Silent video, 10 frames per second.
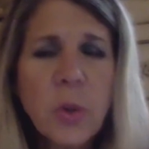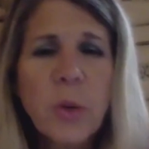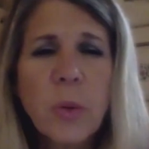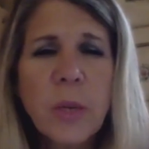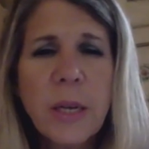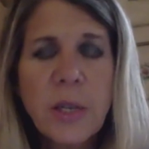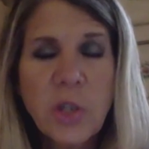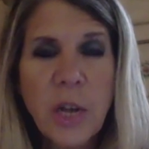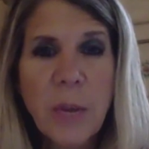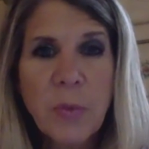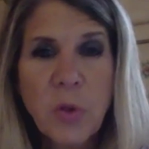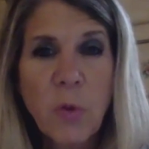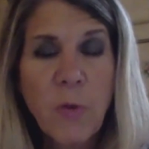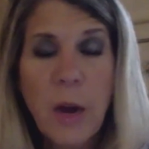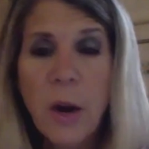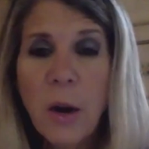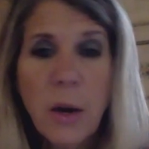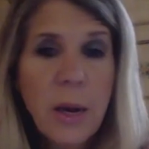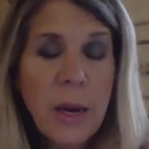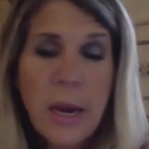a really nice job so far,
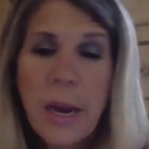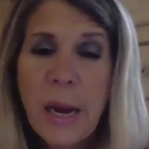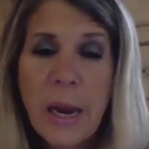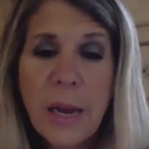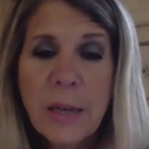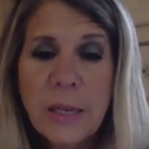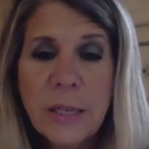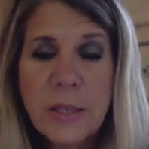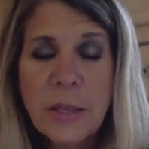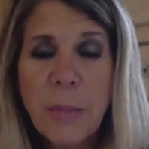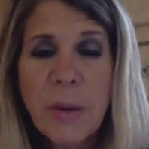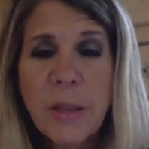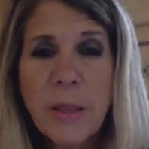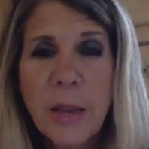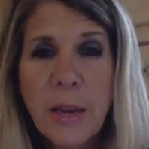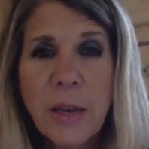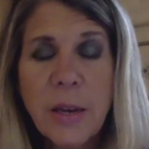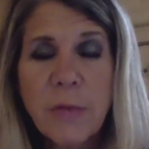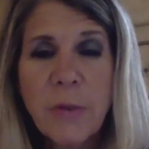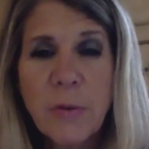and he's somebody that they
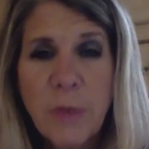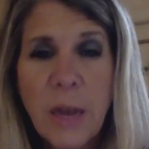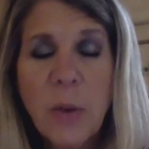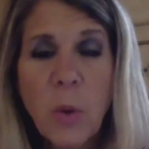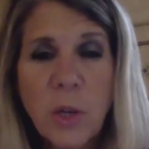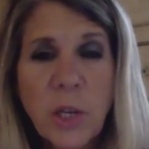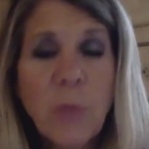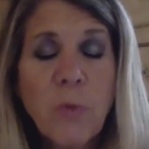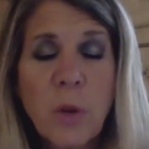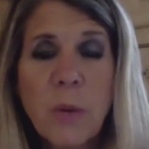have, have got to watch out for.